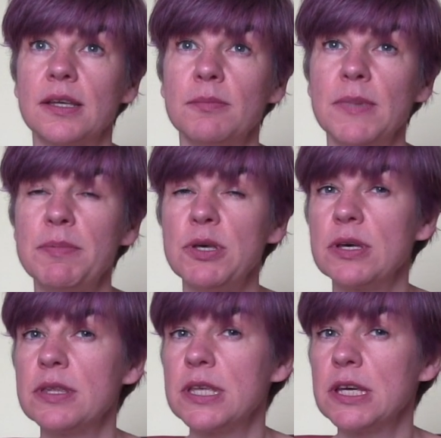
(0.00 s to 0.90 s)
Maybe you
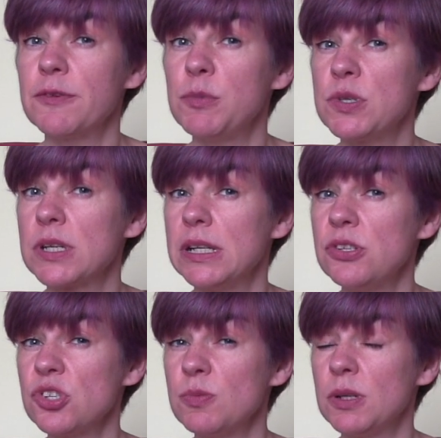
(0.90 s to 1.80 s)
can think of a musical
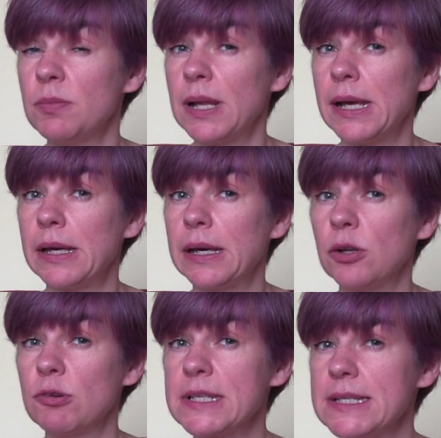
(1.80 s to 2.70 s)
instrument playing it,
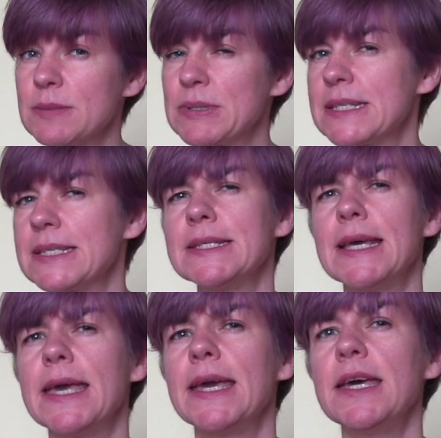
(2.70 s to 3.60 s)
or is it someone
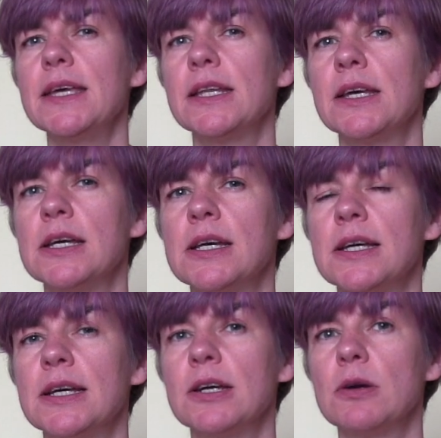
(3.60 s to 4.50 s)
singing it,
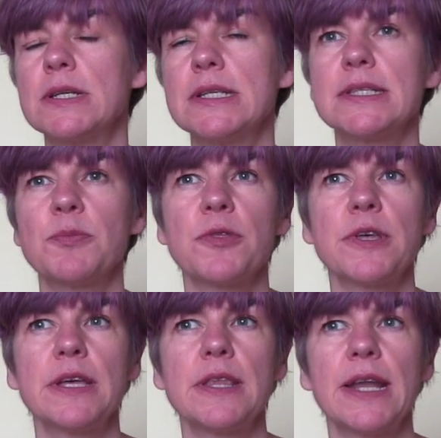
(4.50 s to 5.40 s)
or is it
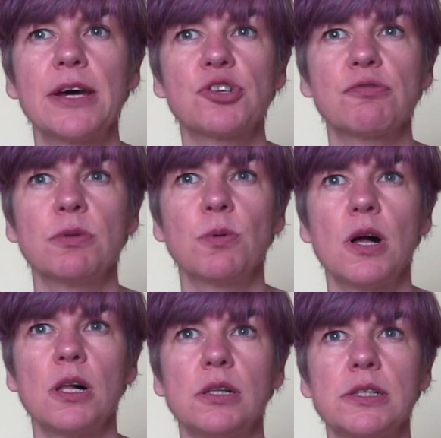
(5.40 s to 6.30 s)
something in the natural
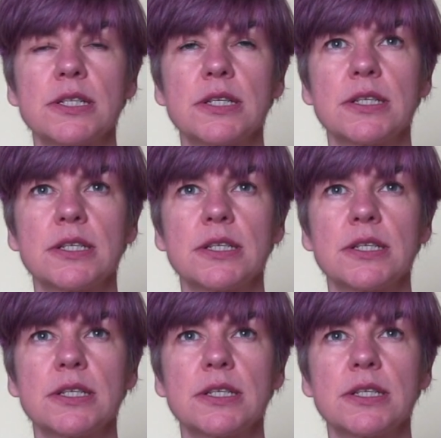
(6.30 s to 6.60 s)
world?